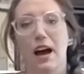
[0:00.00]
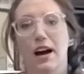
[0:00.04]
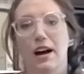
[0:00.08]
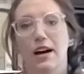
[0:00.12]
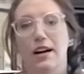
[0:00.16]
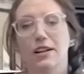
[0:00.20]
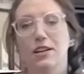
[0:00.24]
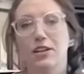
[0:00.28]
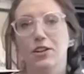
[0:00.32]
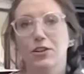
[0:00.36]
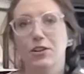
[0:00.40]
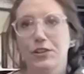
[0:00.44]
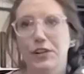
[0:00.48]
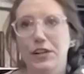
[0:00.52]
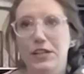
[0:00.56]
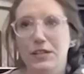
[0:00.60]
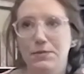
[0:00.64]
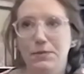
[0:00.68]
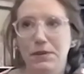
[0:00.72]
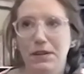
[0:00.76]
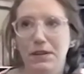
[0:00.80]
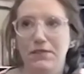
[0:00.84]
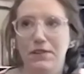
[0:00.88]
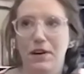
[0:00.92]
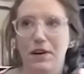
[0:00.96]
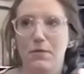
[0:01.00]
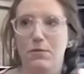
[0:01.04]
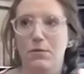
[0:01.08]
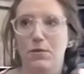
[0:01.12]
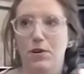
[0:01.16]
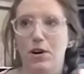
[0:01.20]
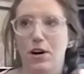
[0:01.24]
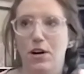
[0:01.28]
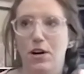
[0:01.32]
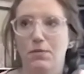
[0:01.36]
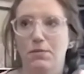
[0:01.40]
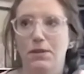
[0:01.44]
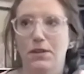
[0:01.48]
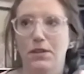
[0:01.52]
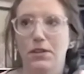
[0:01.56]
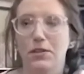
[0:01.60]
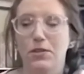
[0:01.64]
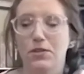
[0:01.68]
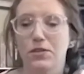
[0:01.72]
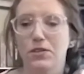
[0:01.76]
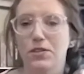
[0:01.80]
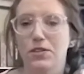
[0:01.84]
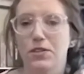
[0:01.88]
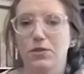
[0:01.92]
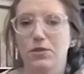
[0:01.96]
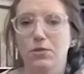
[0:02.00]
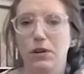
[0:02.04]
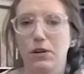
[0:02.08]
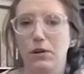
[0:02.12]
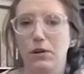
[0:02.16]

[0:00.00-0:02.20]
Uh, correct me if I'm wrong, but you still